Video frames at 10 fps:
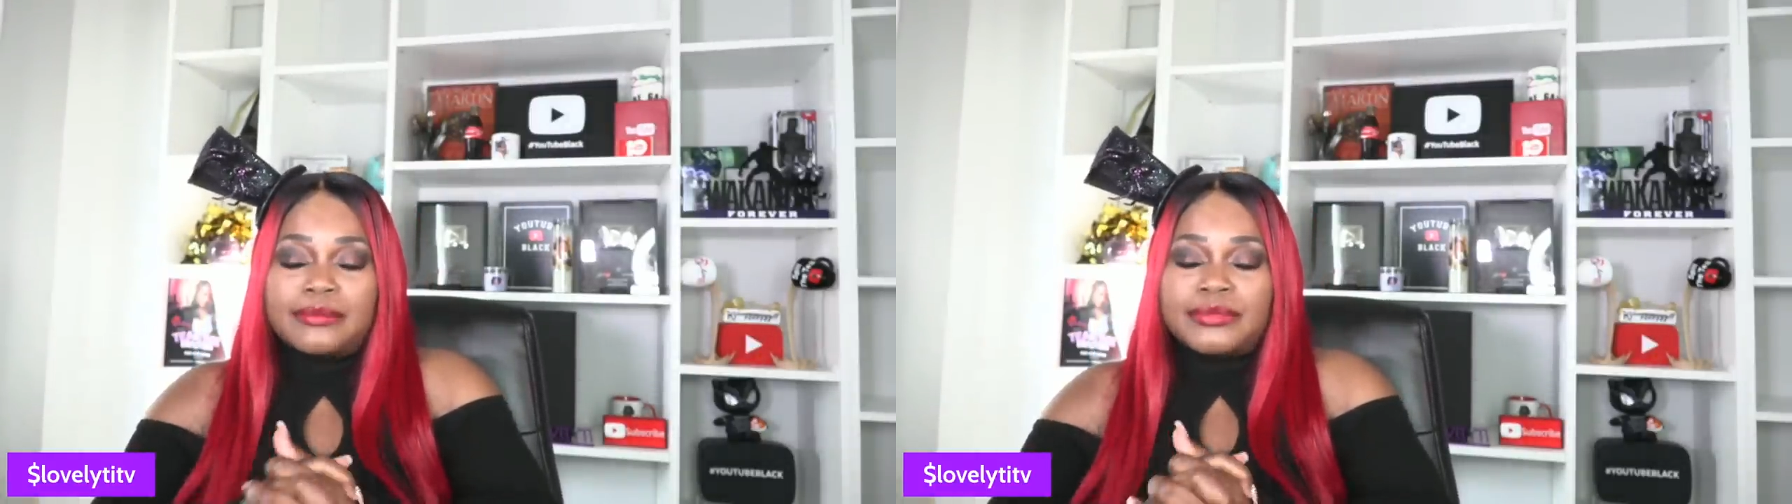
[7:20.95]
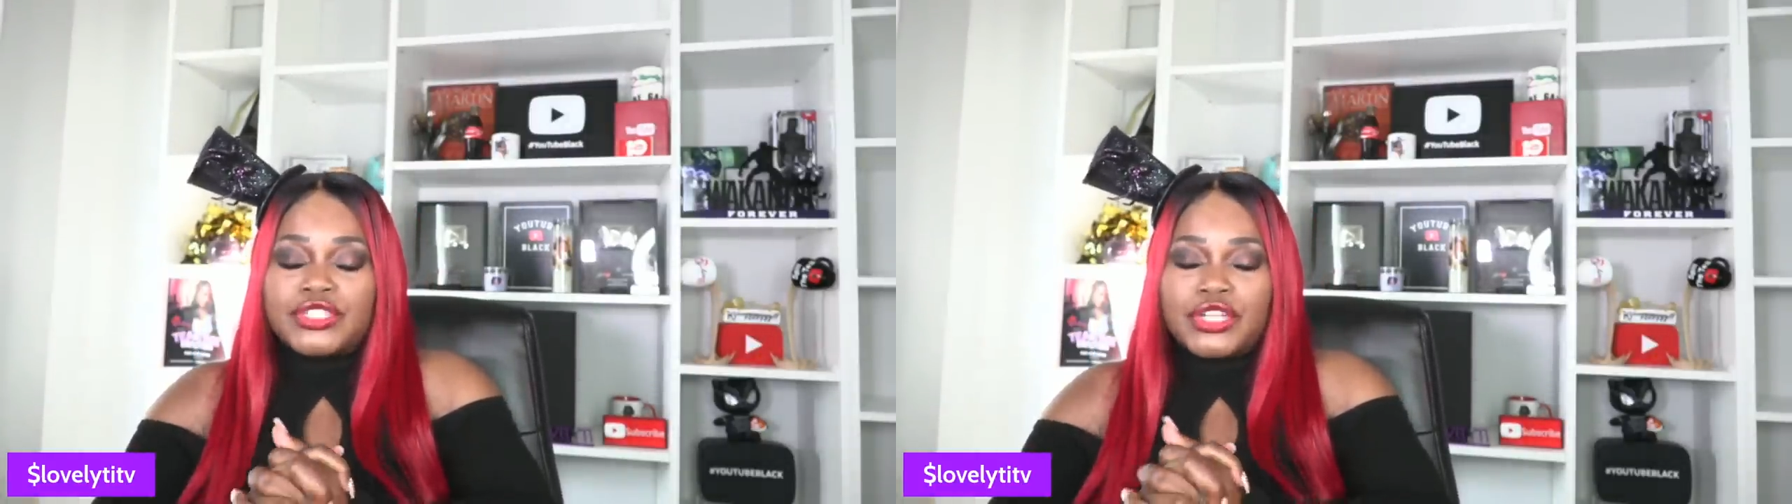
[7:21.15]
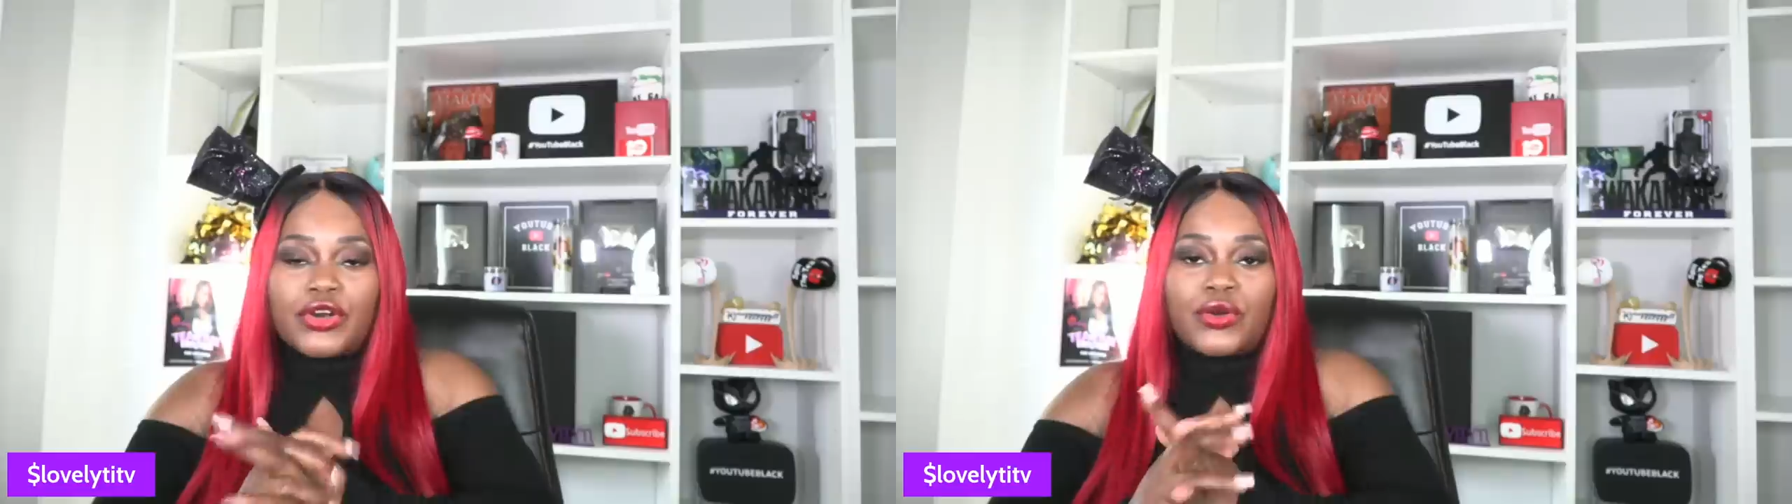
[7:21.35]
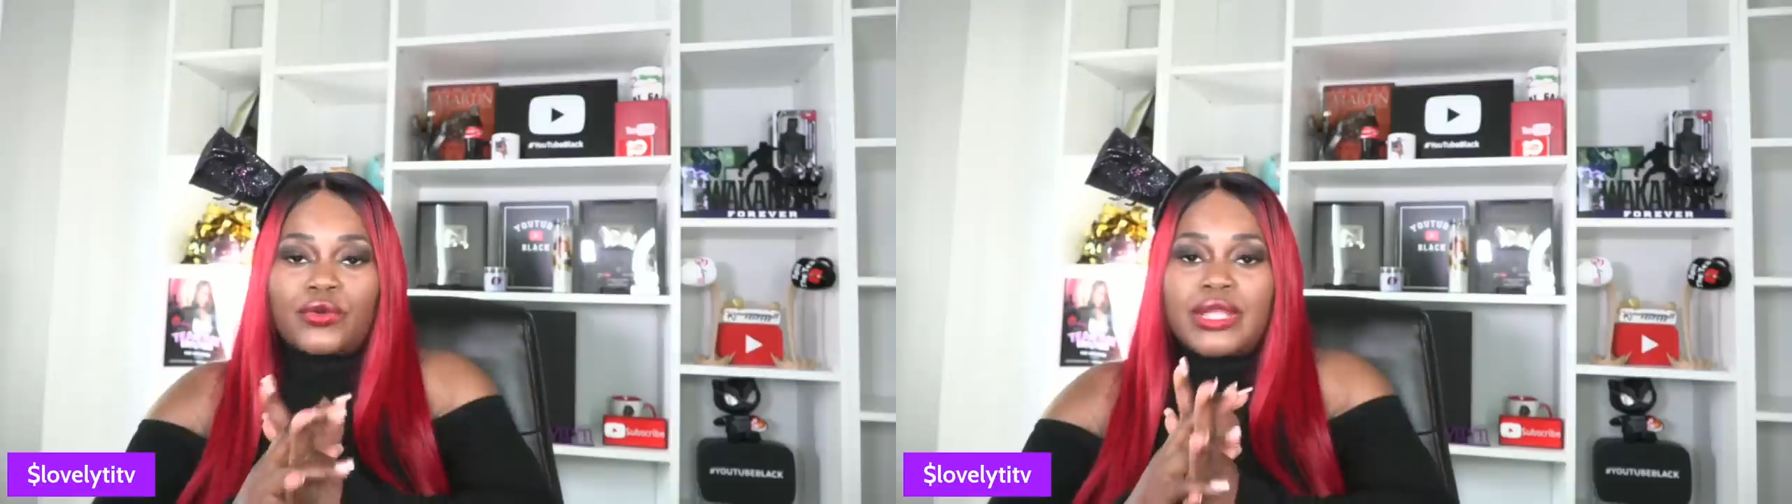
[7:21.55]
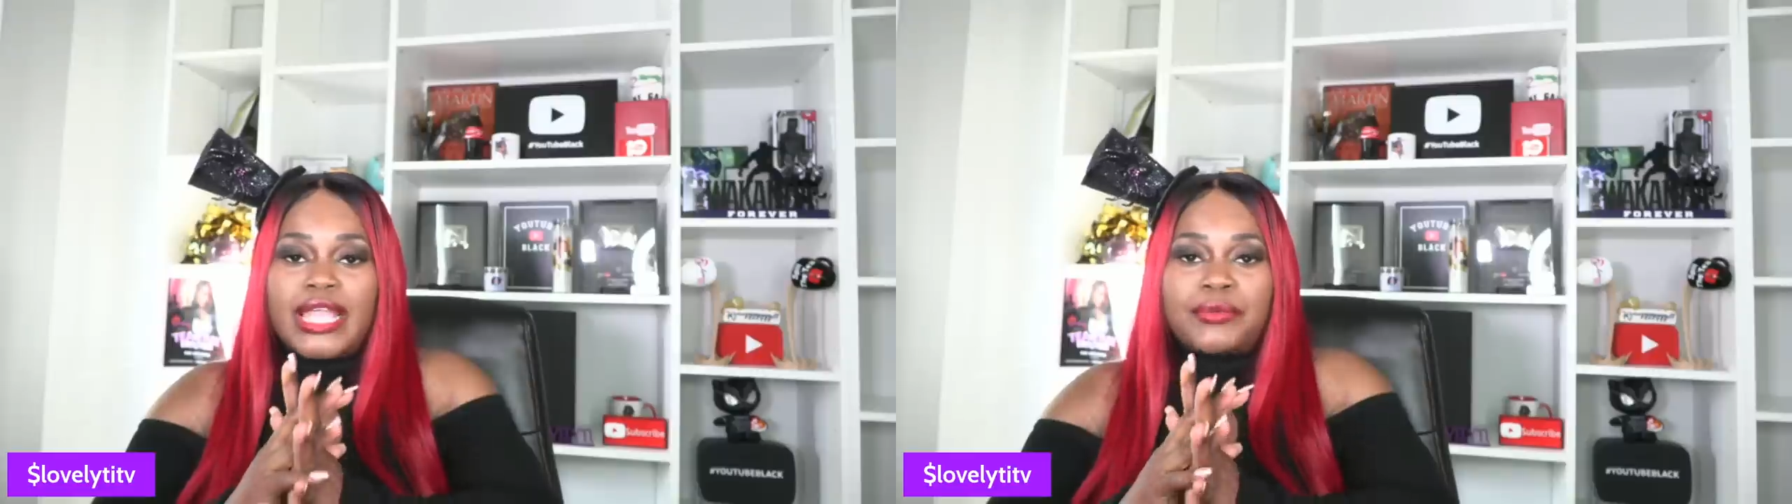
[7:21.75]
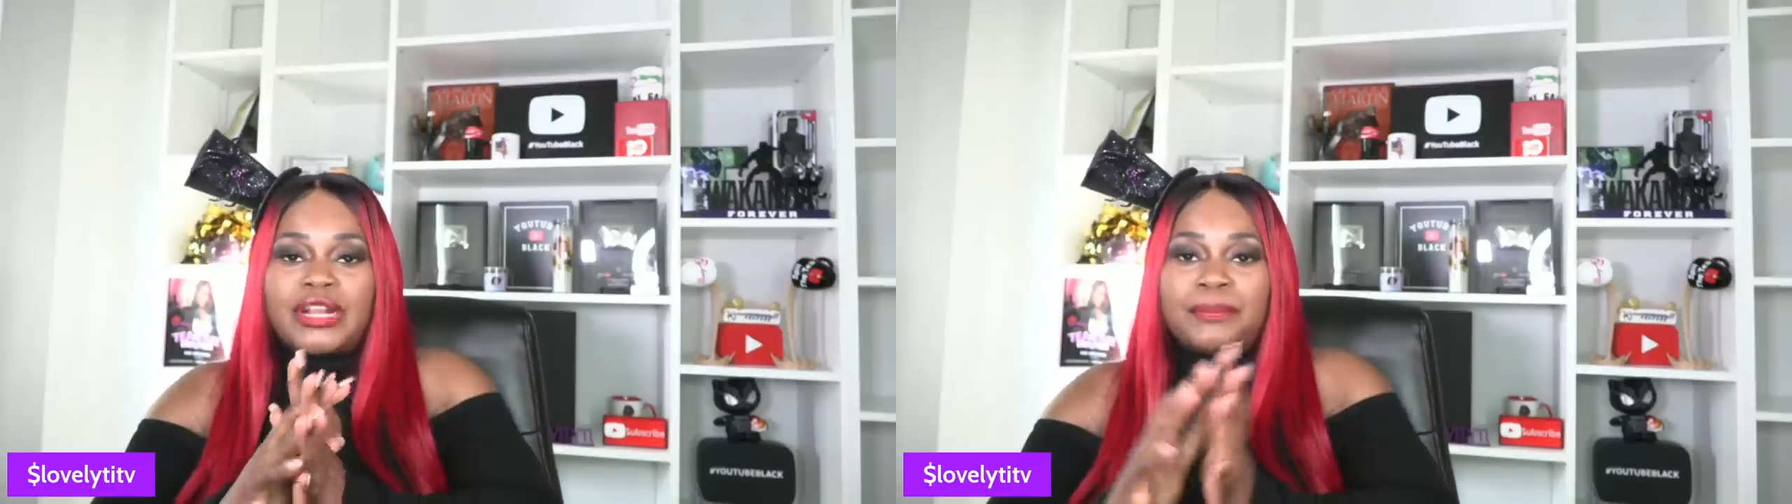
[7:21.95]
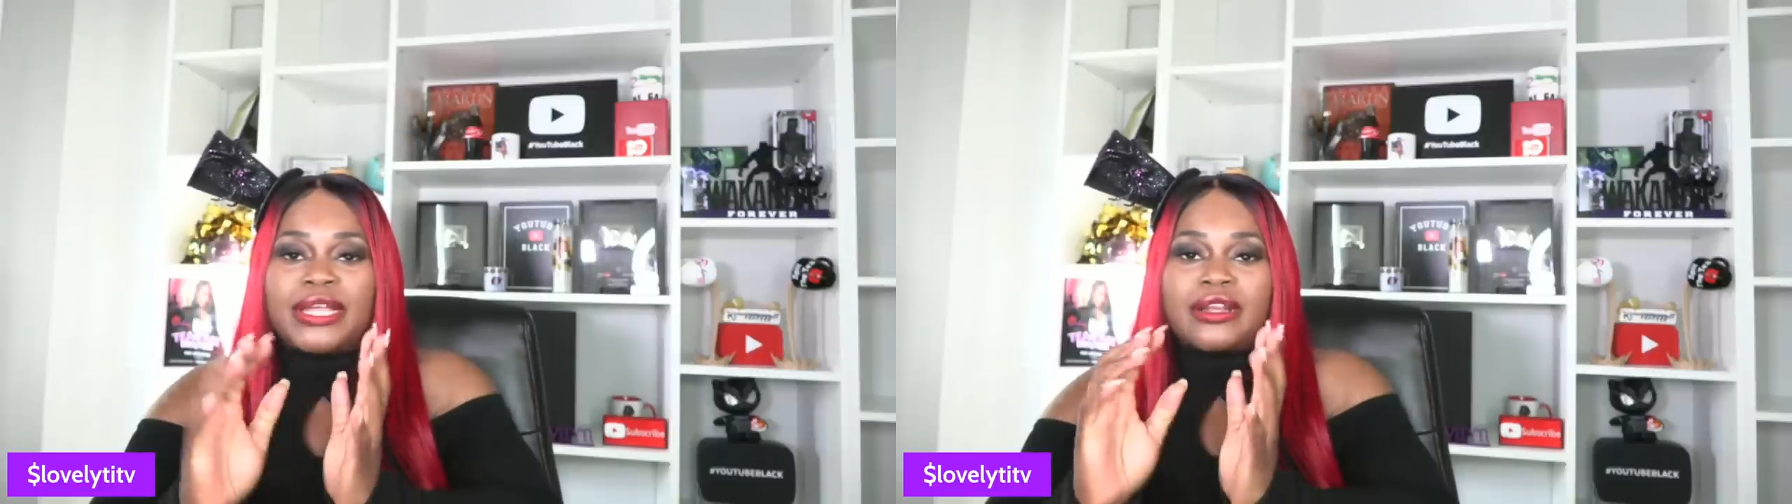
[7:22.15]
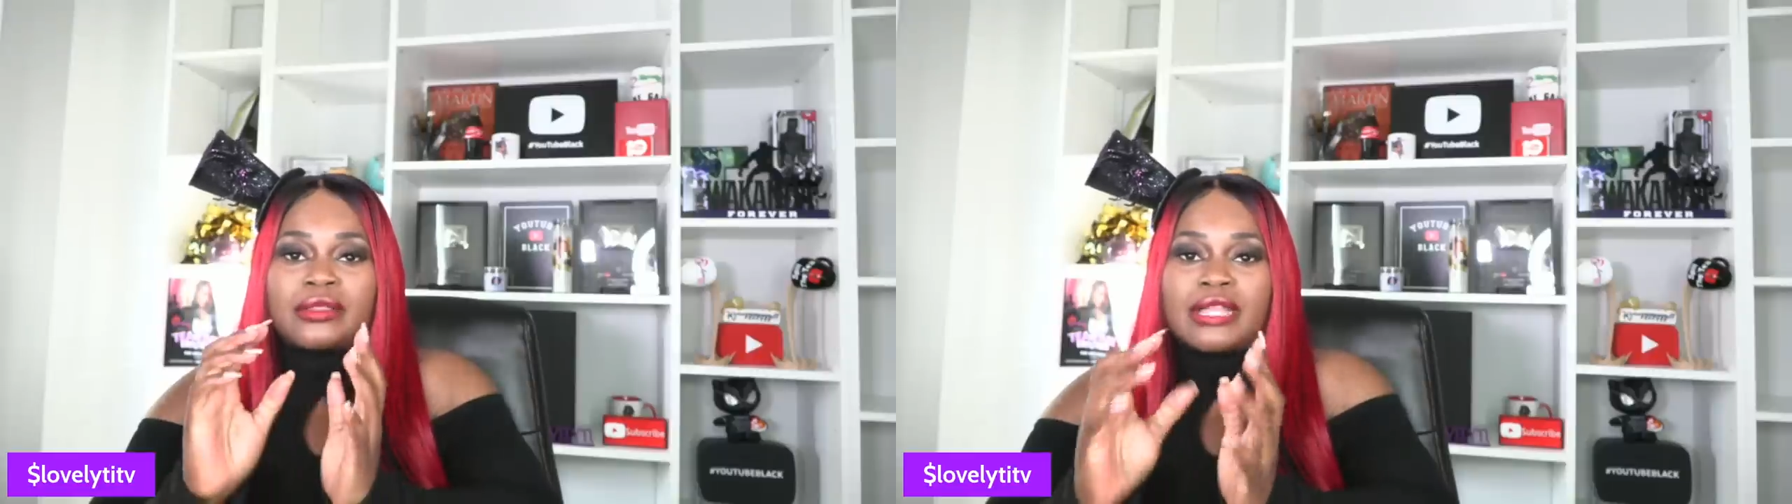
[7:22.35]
So it would have been a